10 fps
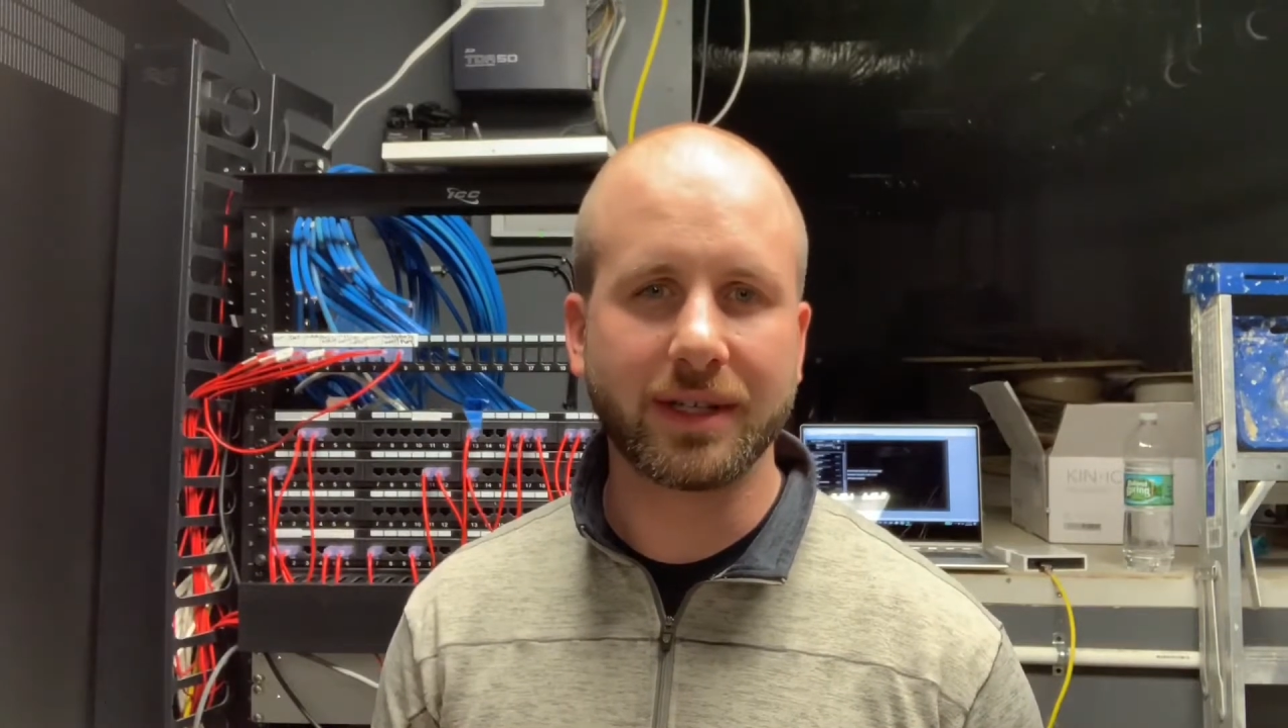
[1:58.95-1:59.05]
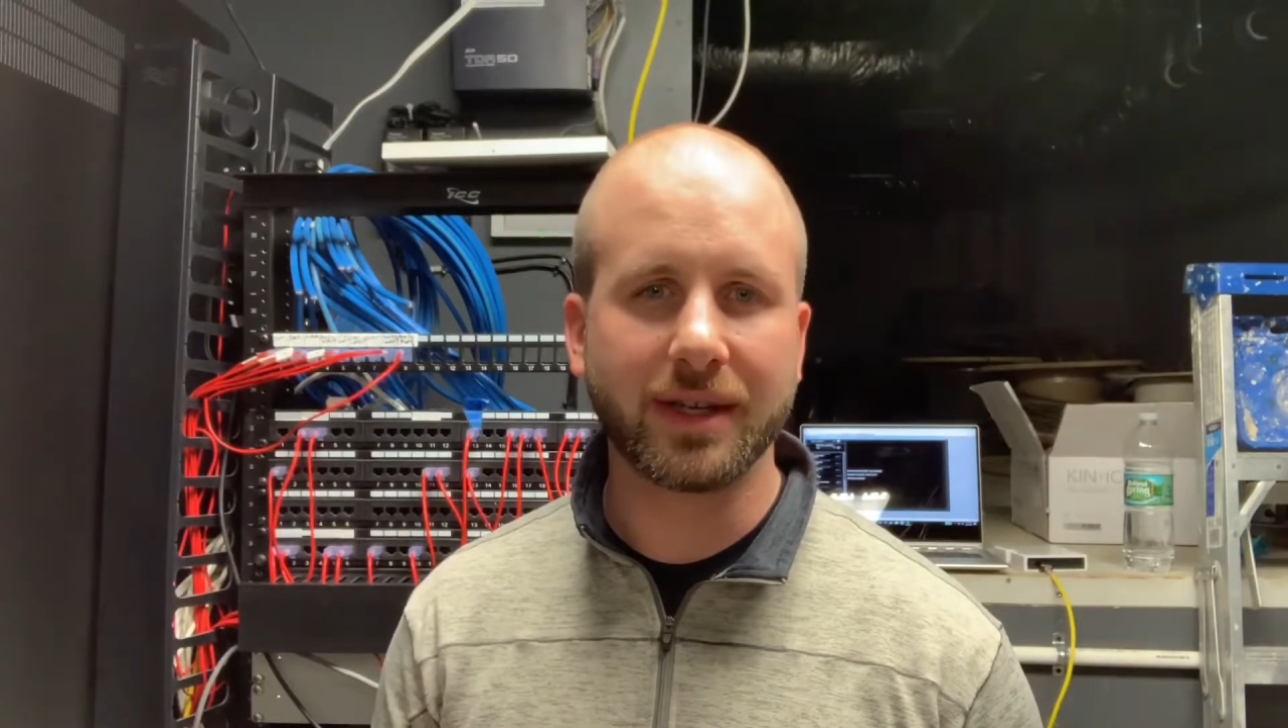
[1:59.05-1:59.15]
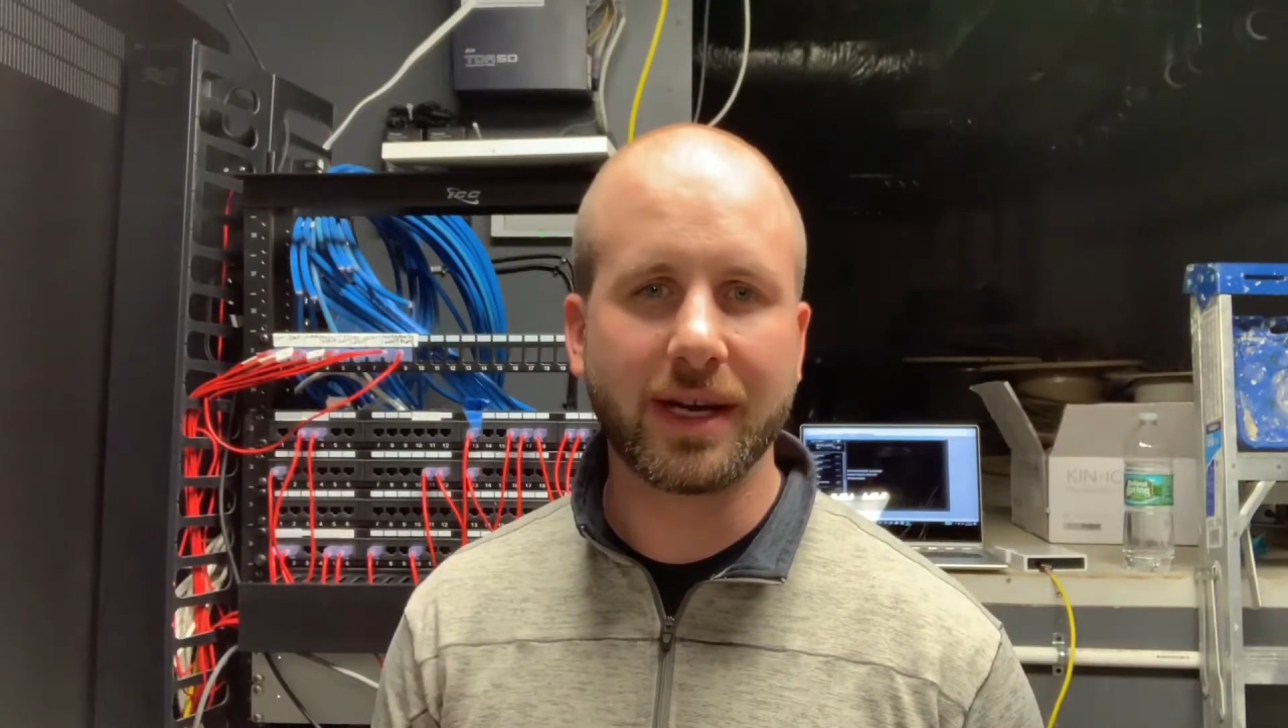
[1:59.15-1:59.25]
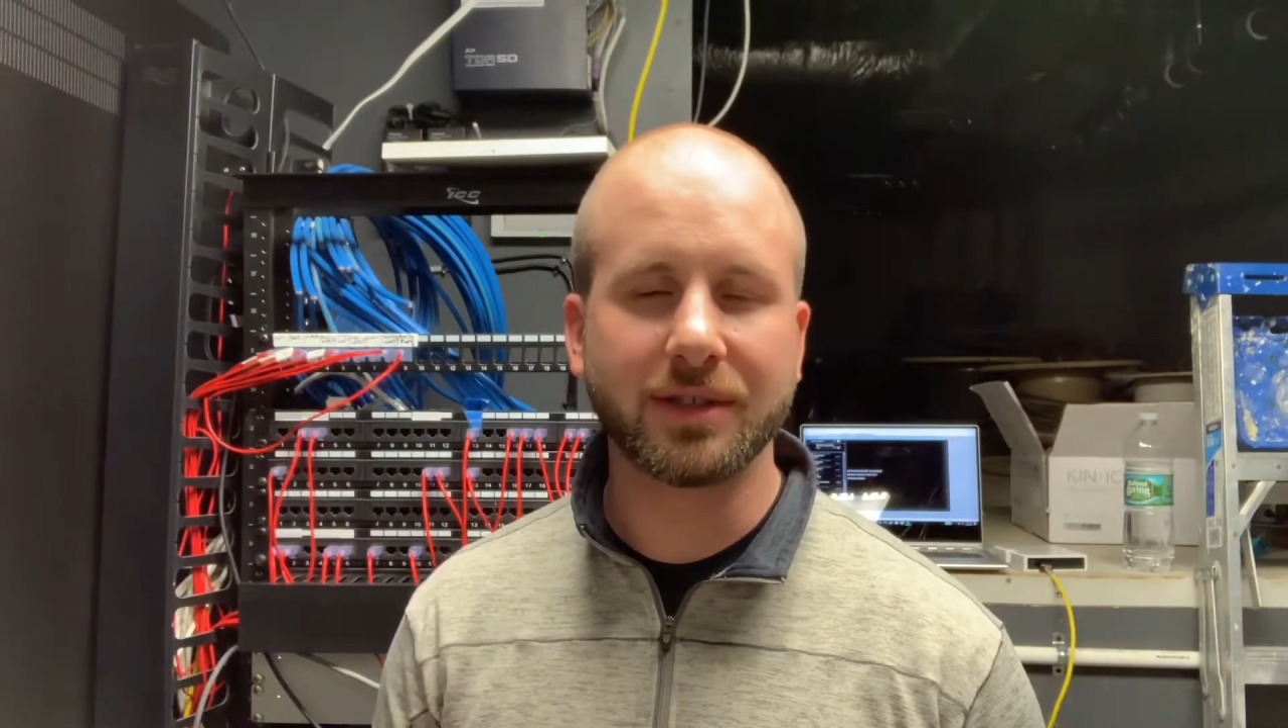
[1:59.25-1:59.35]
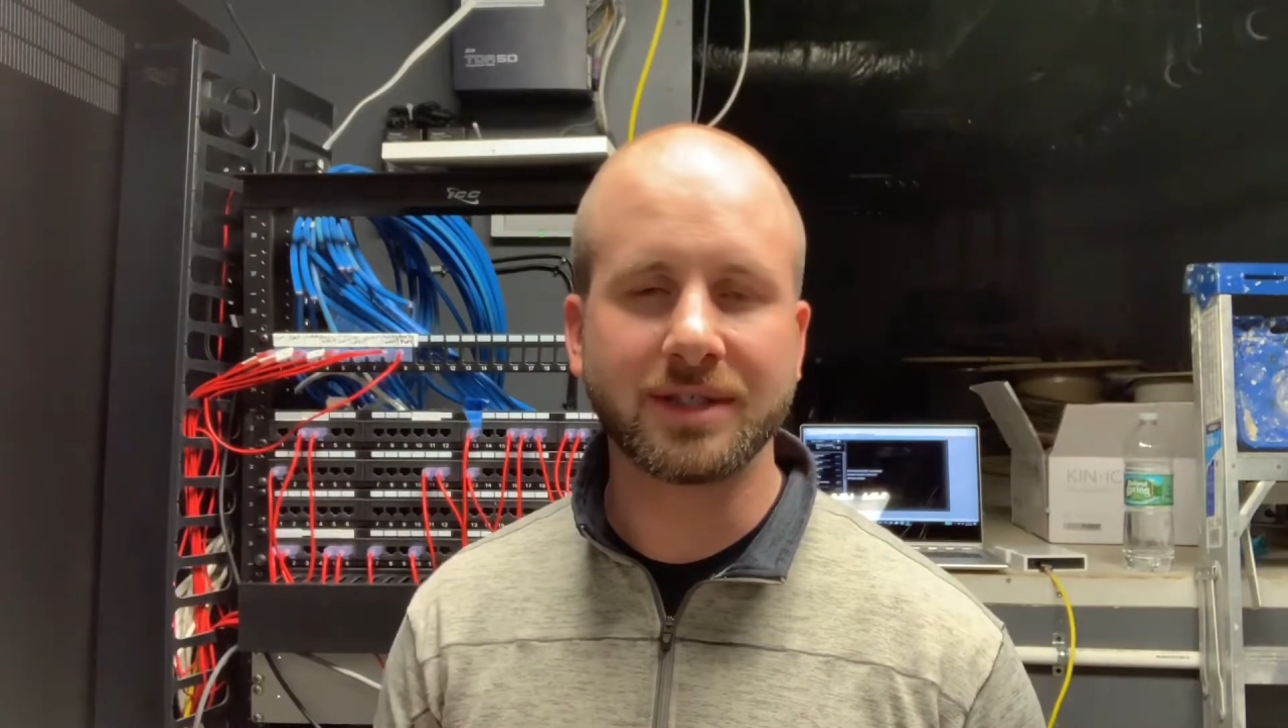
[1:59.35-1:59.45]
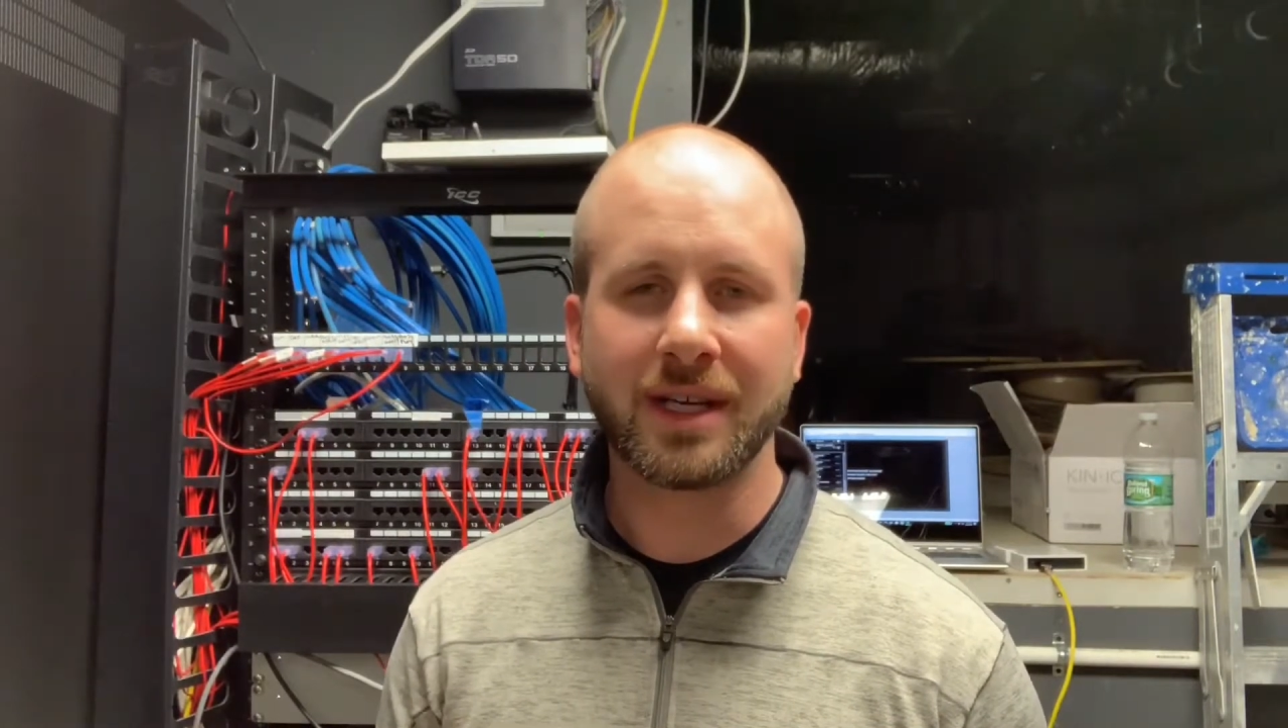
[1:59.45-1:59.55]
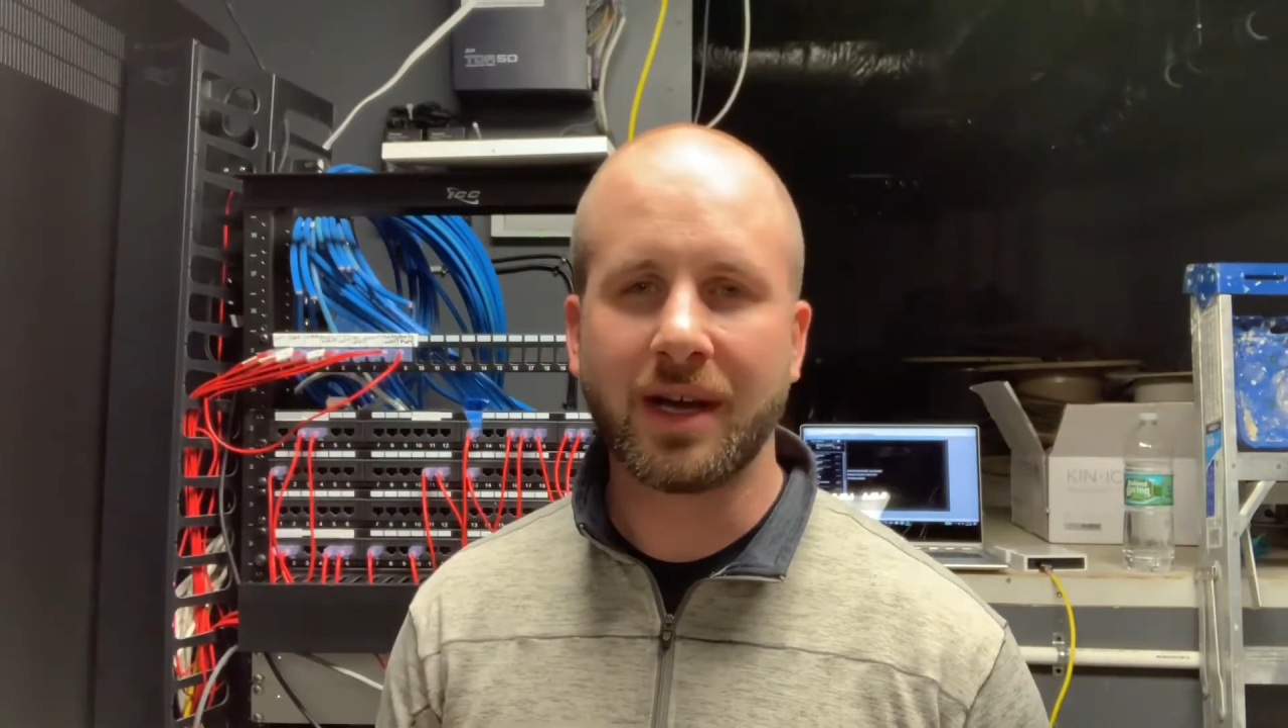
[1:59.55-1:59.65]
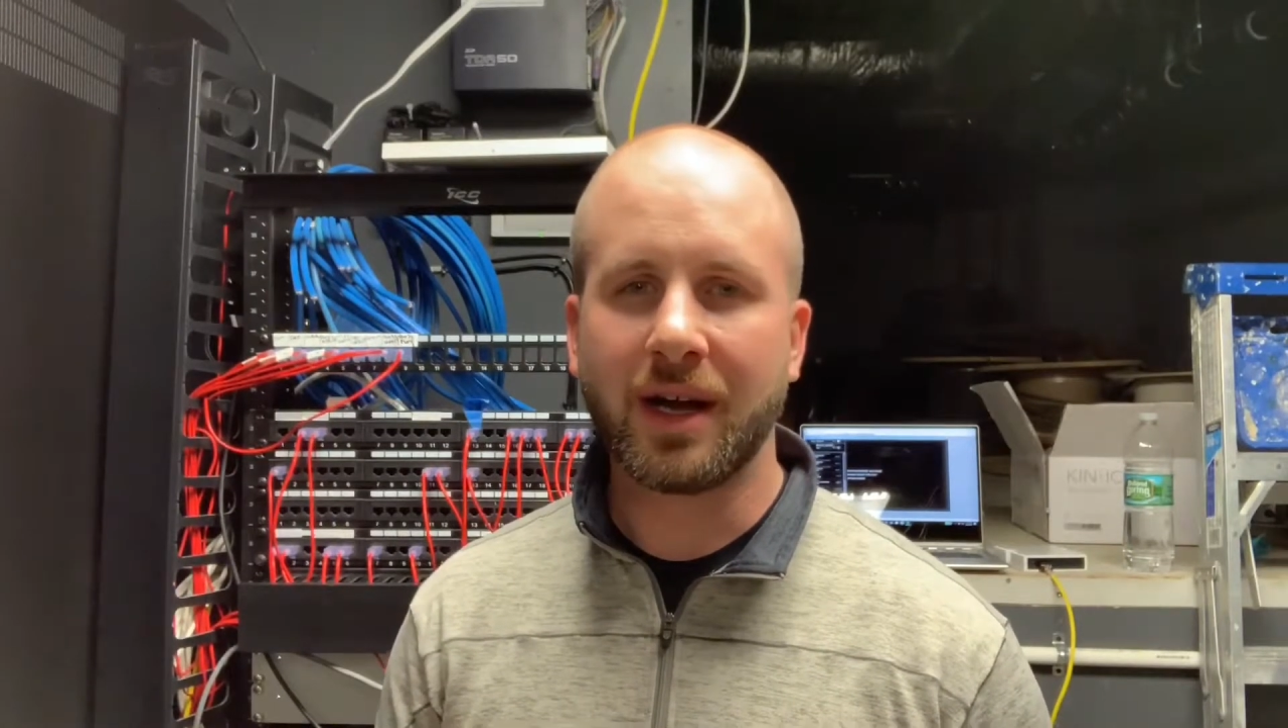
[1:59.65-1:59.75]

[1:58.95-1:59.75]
in your house.